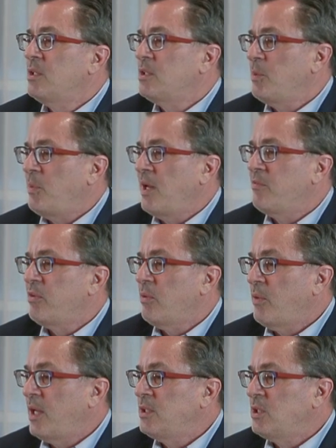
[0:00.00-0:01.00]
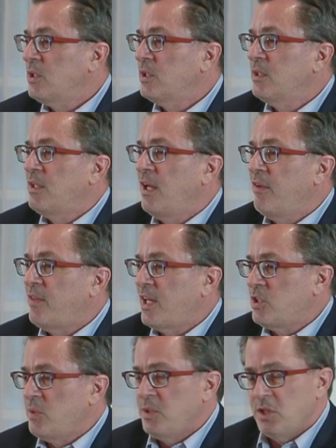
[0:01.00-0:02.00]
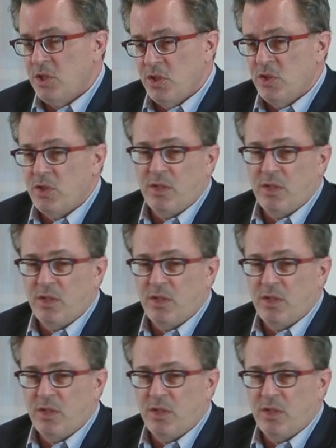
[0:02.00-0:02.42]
to pay for a rental if that's what you choose.